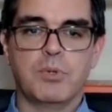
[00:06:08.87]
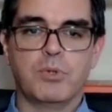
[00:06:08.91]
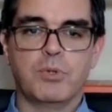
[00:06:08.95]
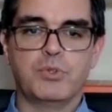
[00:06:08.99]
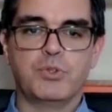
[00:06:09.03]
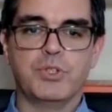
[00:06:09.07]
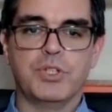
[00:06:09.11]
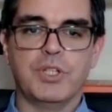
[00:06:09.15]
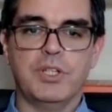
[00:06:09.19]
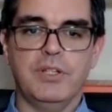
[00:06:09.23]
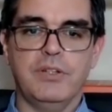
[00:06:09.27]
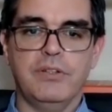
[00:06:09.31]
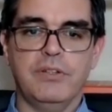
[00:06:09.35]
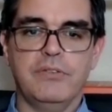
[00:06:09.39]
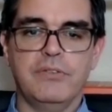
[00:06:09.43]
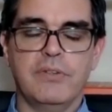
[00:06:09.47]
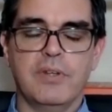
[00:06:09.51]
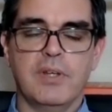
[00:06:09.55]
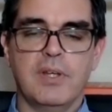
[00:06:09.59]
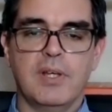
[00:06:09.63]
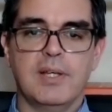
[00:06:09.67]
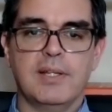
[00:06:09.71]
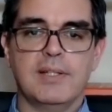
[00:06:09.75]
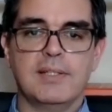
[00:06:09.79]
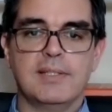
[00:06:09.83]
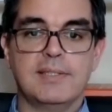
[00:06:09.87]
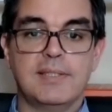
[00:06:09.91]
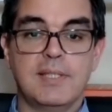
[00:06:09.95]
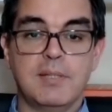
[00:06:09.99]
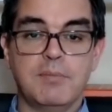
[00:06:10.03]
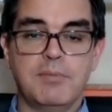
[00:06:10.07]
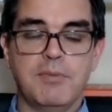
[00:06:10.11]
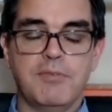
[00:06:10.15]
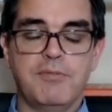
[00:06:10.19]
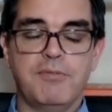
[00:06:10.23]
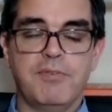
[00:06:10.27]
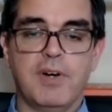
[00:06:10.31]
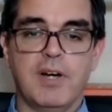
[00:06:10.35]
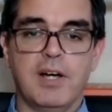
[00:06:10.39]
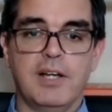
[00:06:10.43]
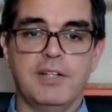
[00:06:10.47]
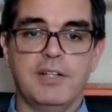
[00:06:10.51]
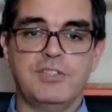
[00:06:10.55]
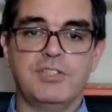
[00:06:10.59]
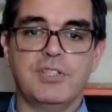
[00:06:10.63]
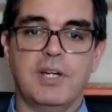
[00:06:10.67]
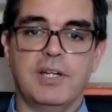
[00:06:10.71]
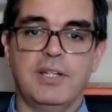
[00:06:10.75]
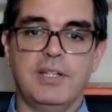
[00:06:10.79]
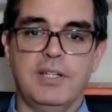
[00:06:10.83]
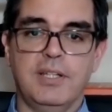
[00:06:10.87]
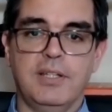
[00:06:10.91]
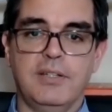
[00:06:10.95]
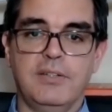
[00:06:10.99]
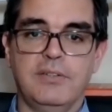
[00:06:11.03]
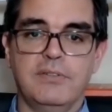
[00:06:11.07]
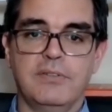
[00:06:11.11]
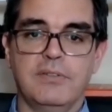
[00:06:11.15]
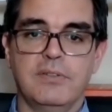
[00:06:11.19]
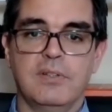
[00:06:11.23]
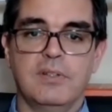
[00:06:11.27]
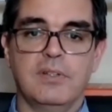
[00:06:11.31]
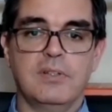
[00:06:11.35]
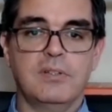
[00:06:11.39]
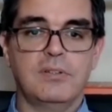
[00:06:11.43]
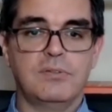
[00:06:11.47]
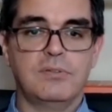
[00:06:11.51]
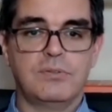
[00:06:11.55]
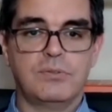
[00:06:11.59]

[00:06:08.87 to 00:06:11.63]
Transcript: Portuguese, Simplified Chinese,